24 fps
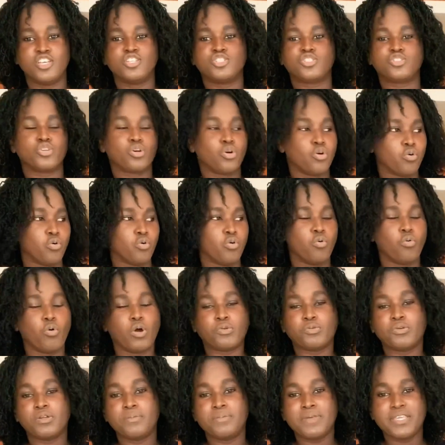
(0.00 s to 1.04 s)
So
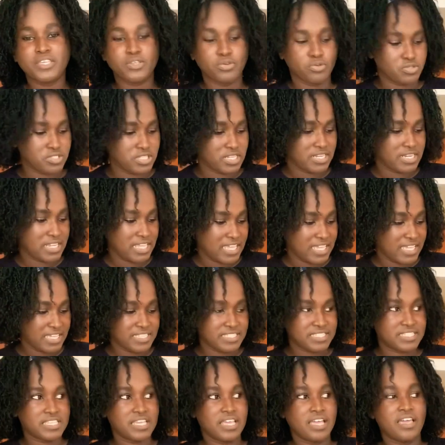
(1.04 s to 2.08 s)
what we'll be using
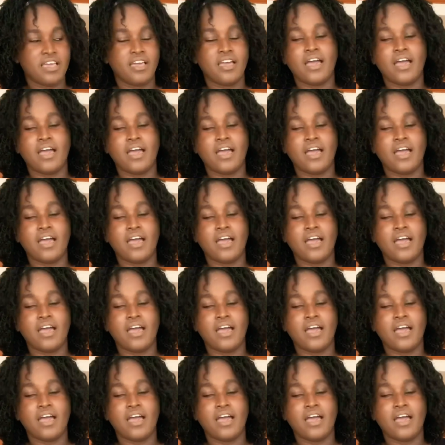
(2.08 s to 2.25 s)
is